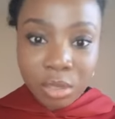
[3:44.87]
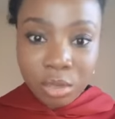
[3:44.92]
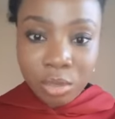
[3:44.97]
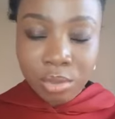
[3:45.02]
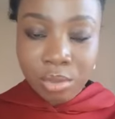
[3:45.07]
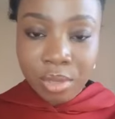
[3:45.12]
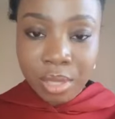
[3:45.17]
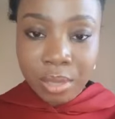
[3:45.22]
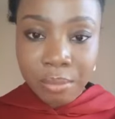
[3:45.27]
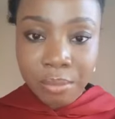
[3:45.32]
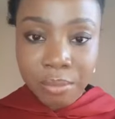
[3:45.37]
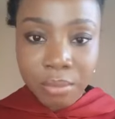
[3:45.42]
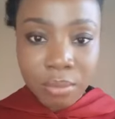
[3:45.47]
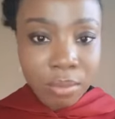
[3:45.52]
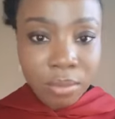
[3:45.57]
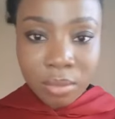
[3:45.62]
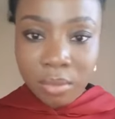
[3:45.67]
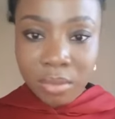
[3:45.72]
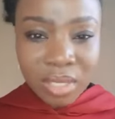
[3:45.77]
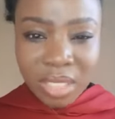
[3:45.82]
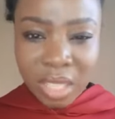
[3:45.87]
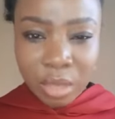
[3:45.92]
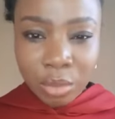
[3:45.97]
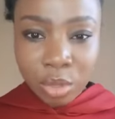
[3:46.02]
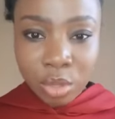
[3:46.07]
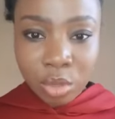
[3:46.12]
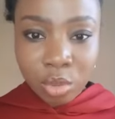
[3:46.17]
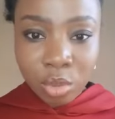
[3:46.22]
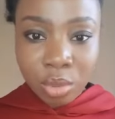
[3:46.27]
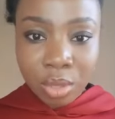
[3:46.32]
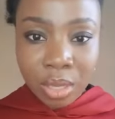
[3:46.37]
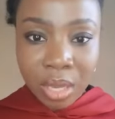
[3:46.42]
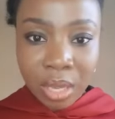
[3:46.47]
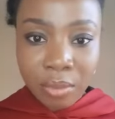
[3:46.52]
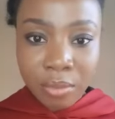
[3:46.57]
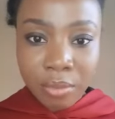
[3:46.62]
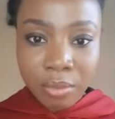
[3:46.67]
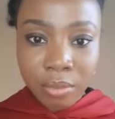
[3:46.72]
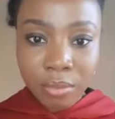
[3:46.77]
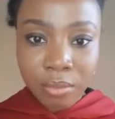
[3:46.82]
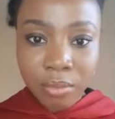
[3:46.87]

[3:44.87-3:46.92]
to them, there is no love.